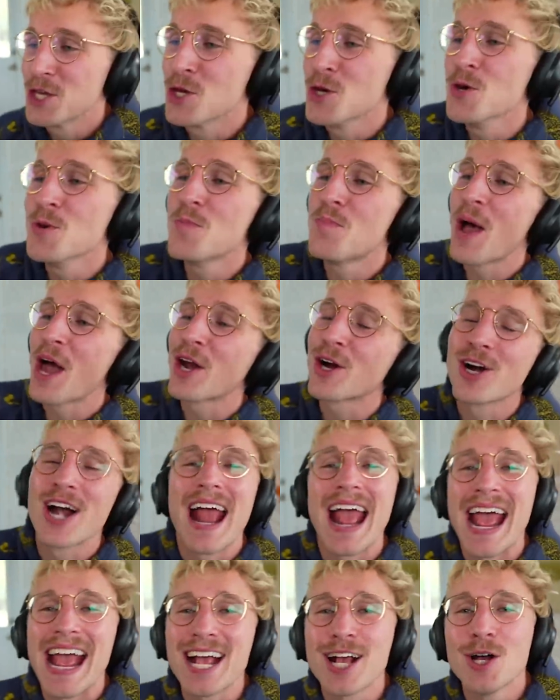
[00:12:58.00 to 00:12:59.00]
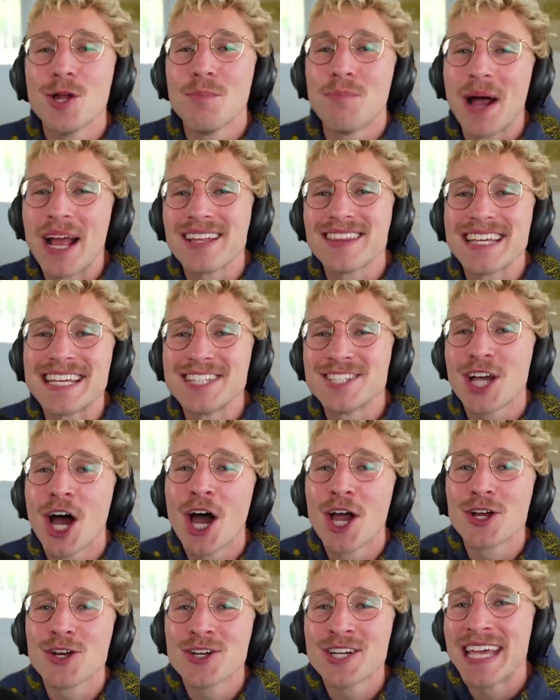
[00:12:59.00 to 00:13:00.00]
You better ankle bite the
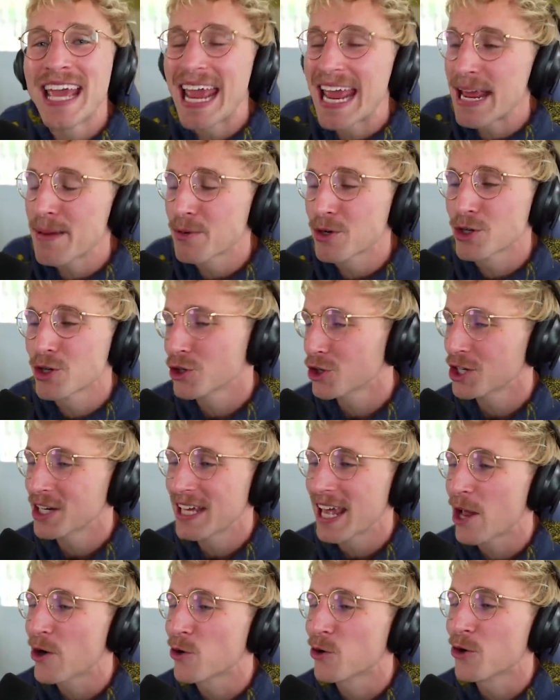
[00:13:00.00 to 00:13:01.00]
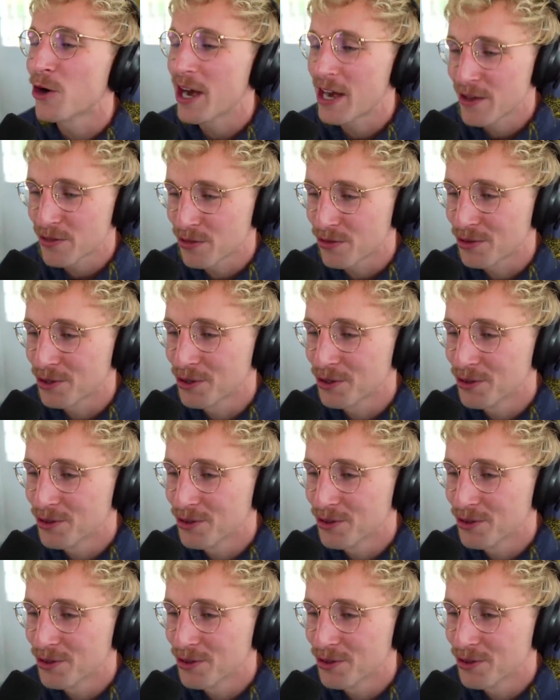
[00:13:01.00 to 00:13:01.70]
entire game or you're going to get ran through.